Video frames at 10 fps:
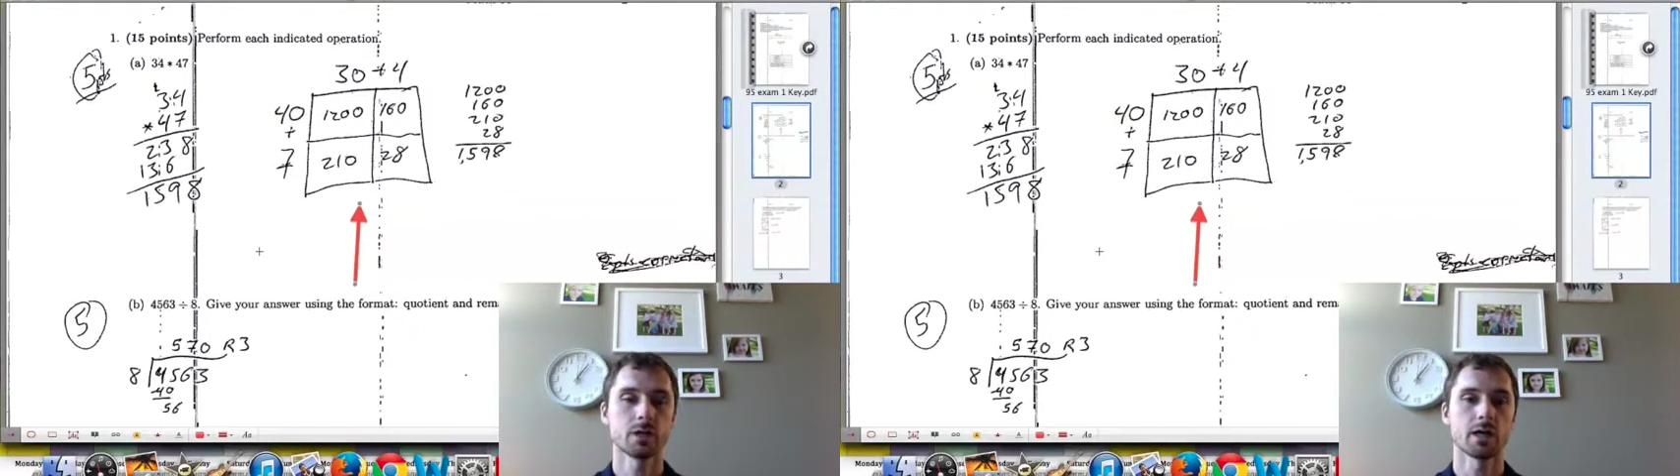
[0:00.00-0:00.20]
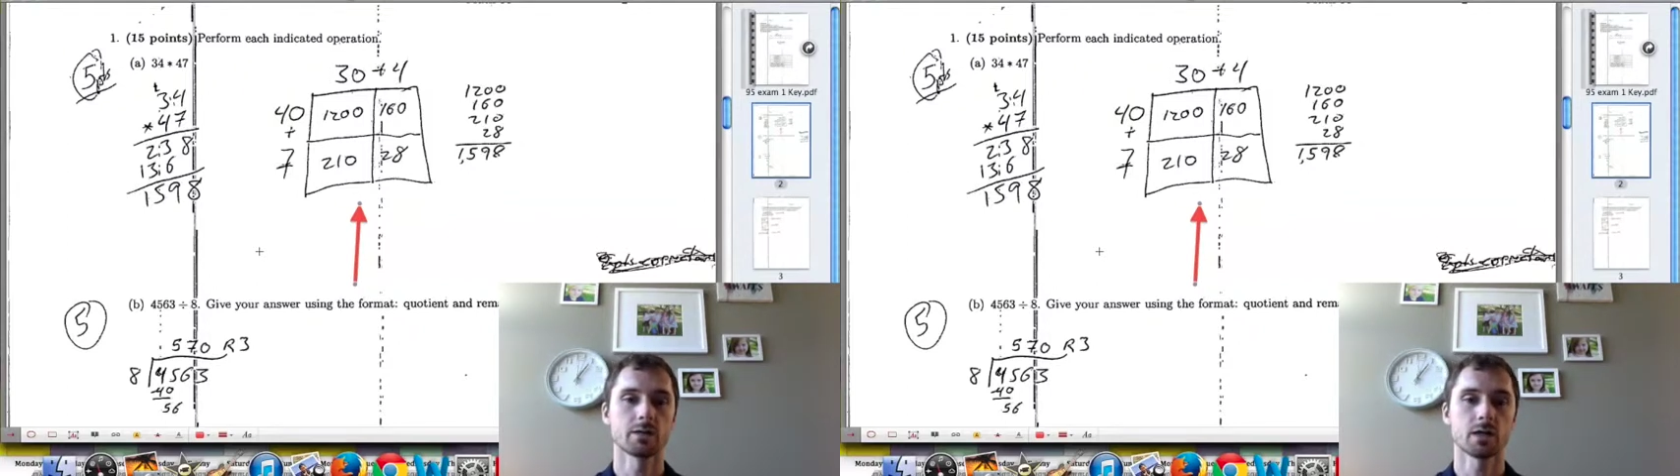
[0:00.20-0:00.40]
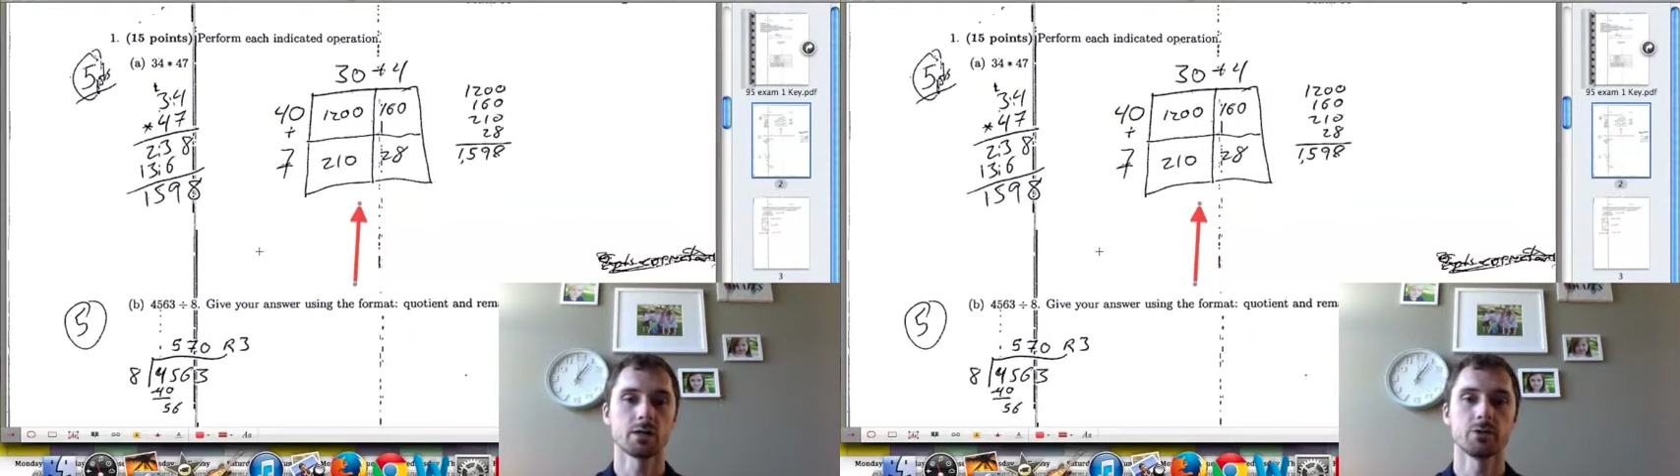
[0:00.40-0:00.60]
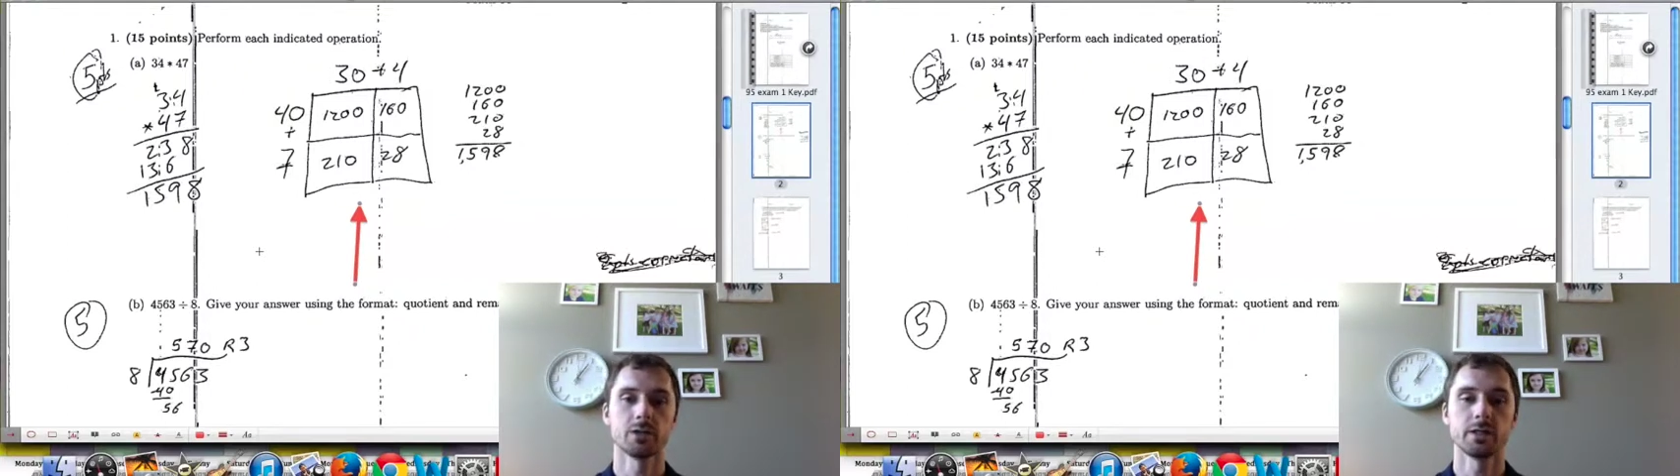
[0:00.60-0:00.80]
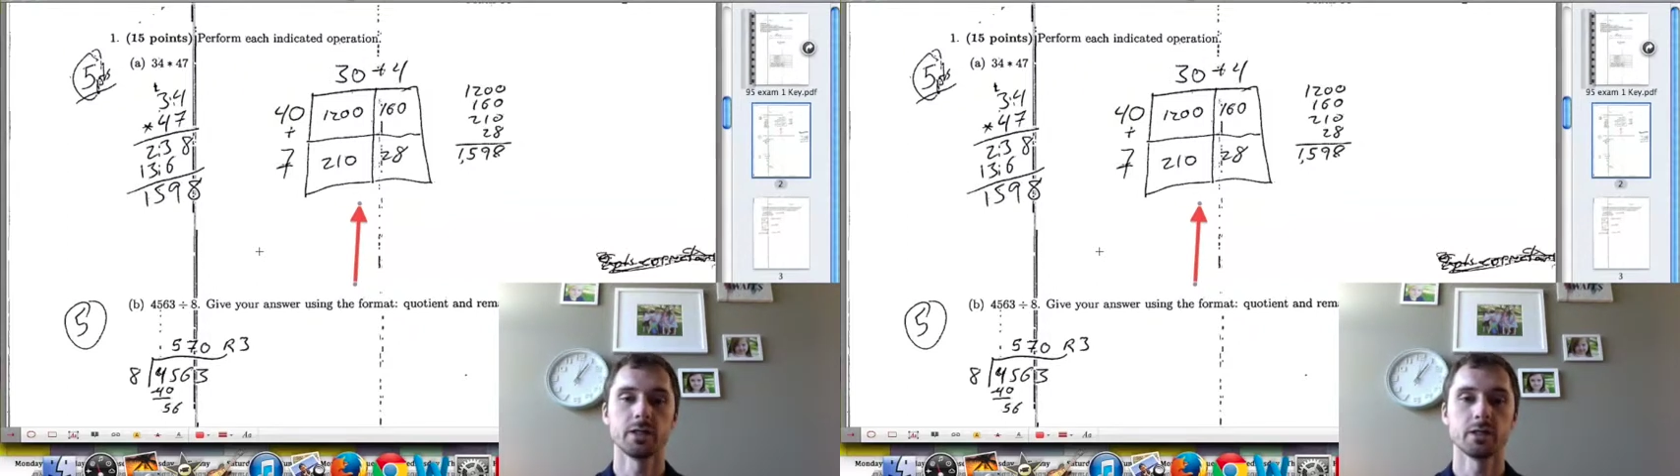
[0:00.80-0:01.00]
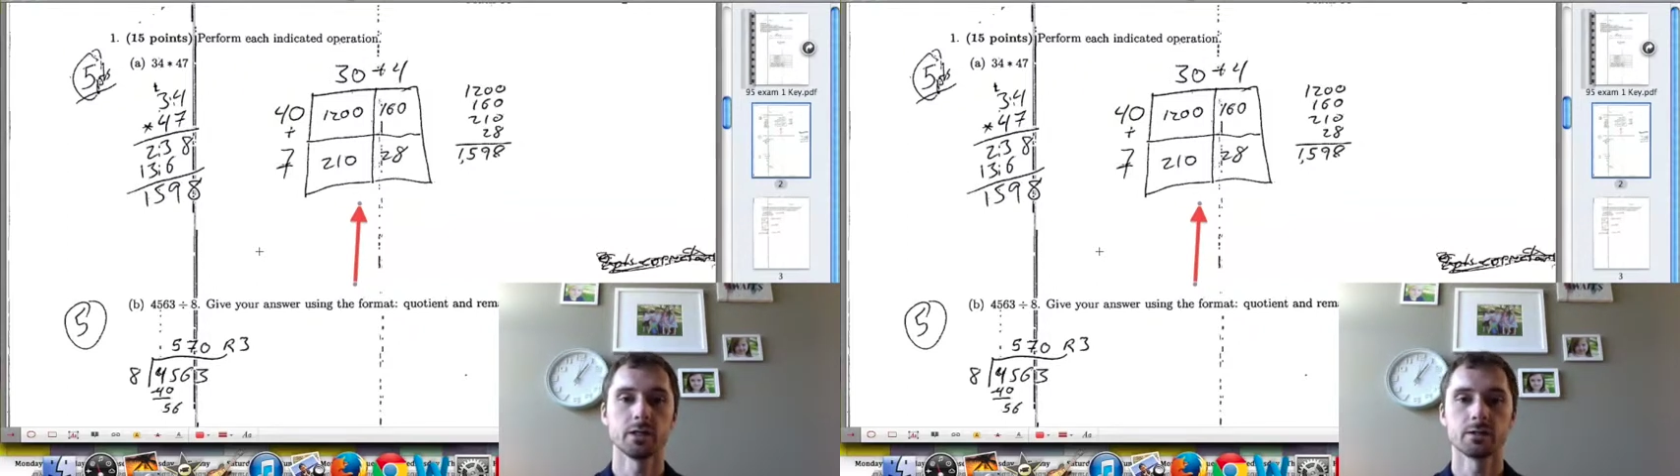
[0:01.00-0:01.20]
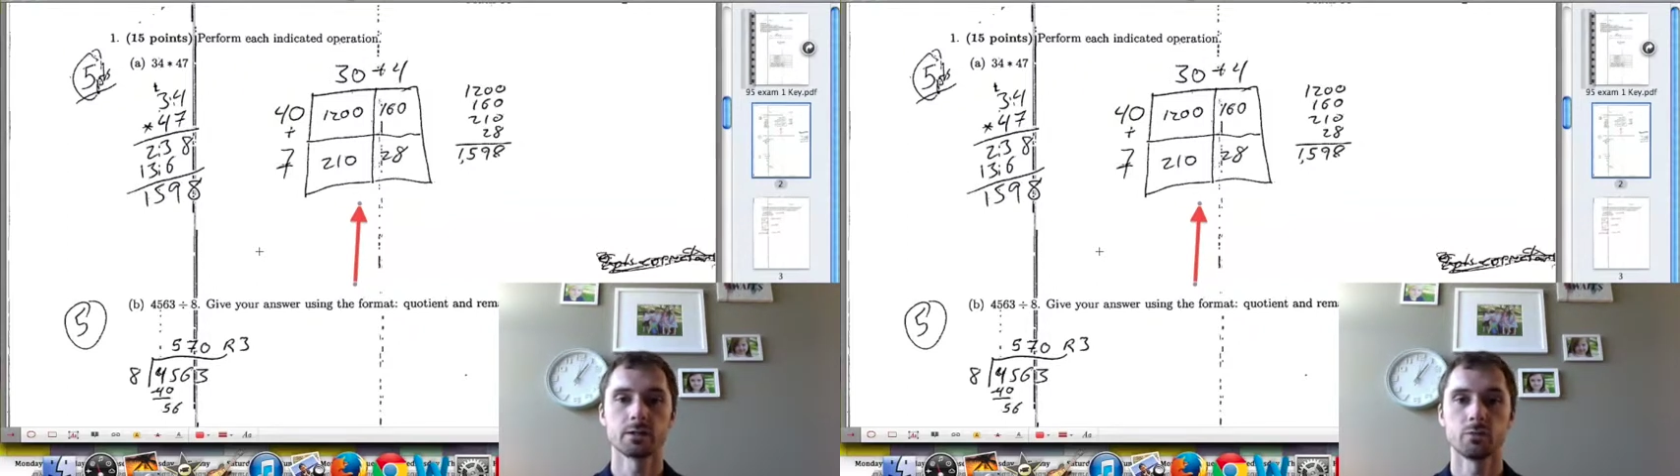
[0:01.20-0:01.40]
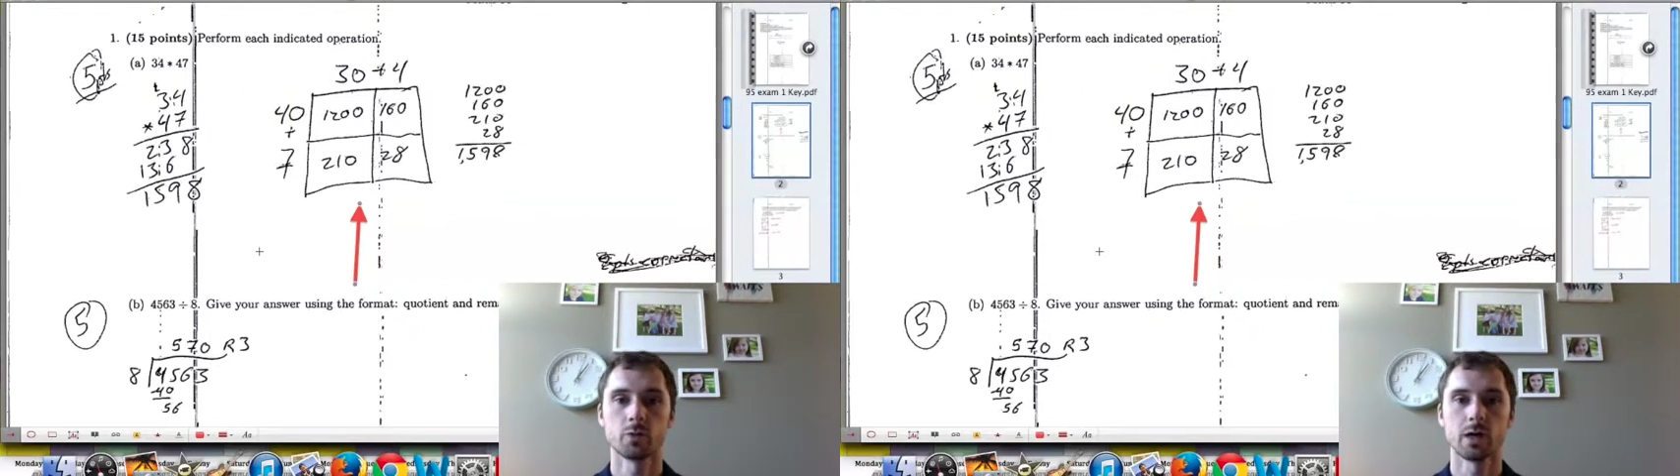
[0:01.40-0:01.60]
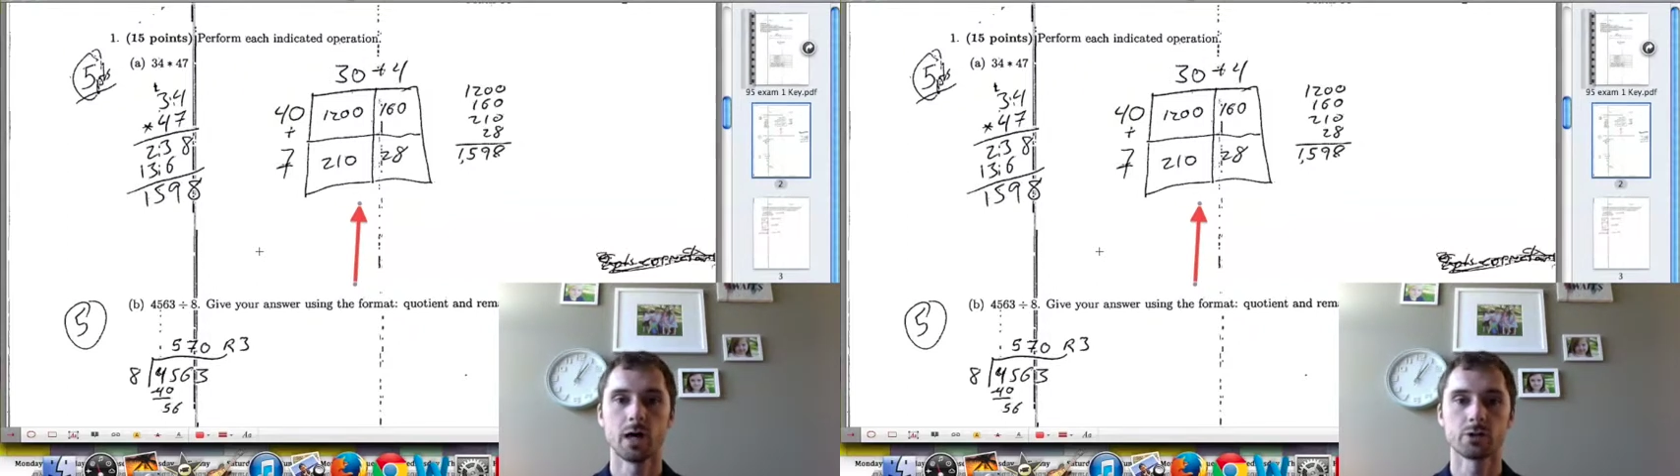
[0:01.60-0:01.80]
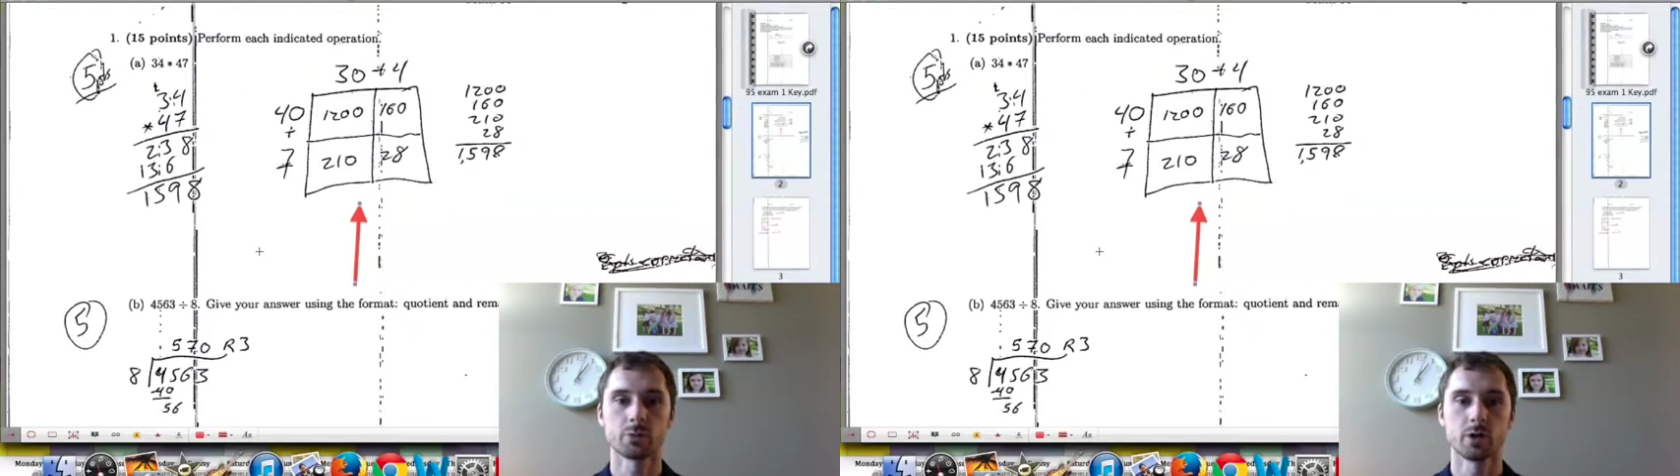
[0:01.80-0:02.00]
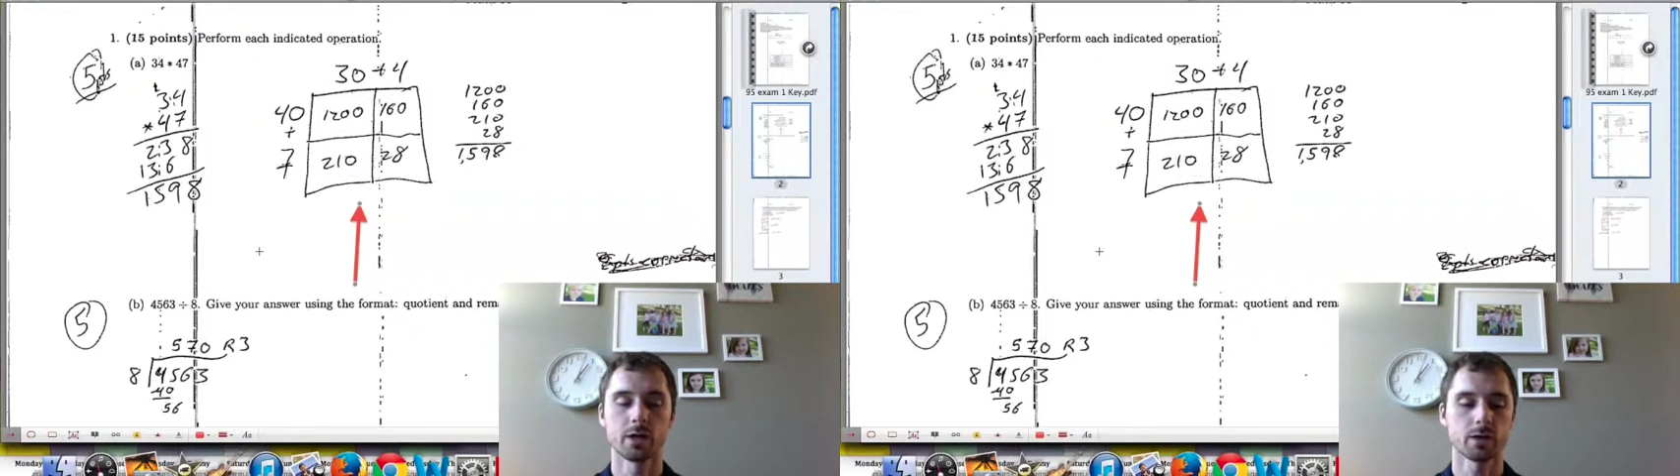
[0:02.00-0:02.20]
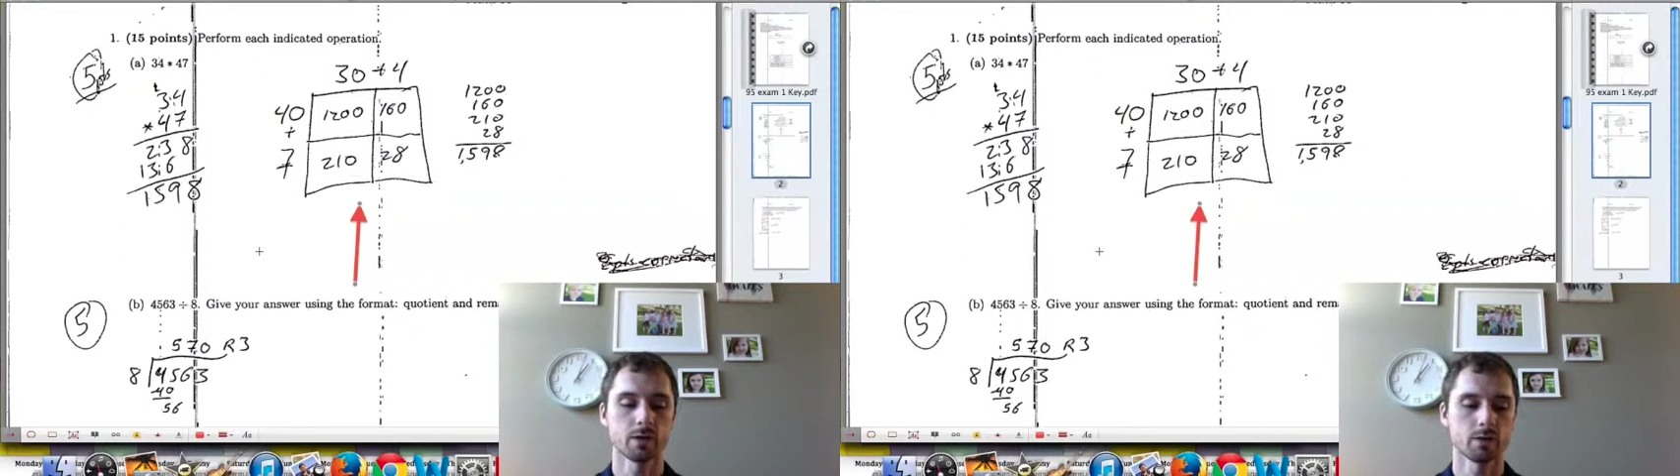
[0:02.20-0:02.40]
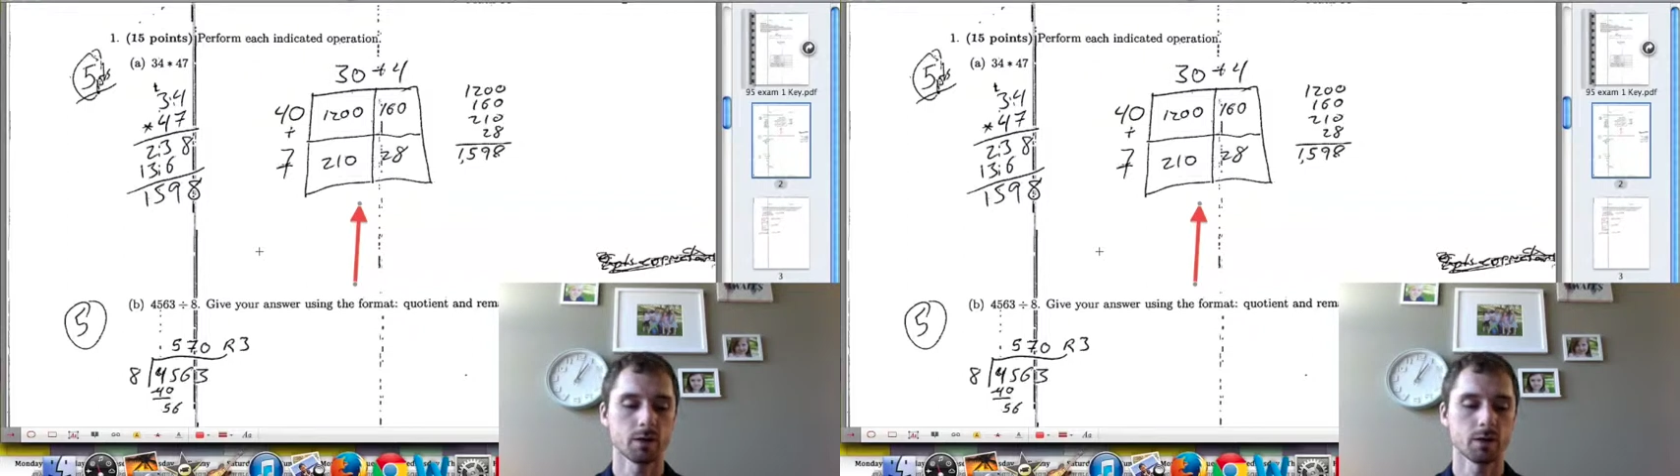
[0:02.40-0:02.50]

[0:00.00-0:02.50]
as kind of a lead in to more algebraic